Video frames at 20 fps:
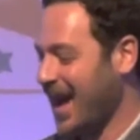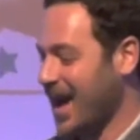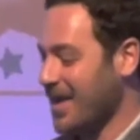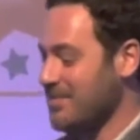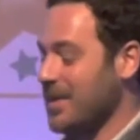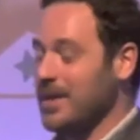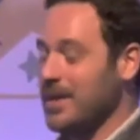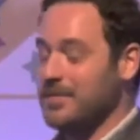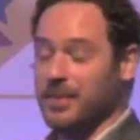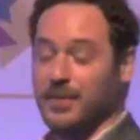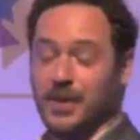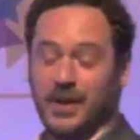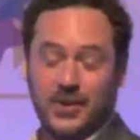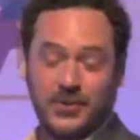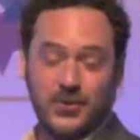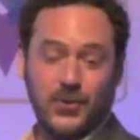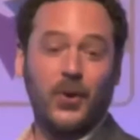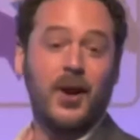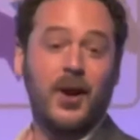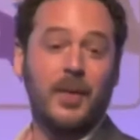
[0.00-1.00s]
And maybe we
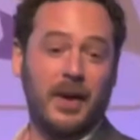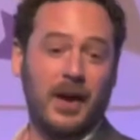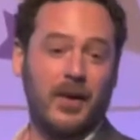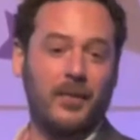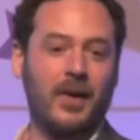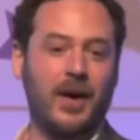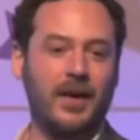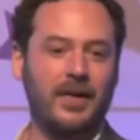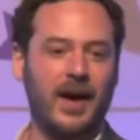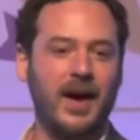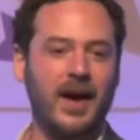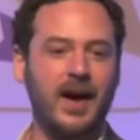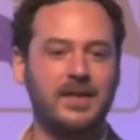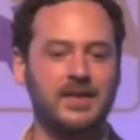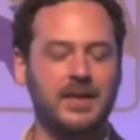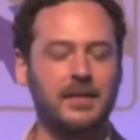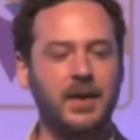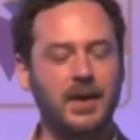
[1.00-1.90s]
can talk about why that is.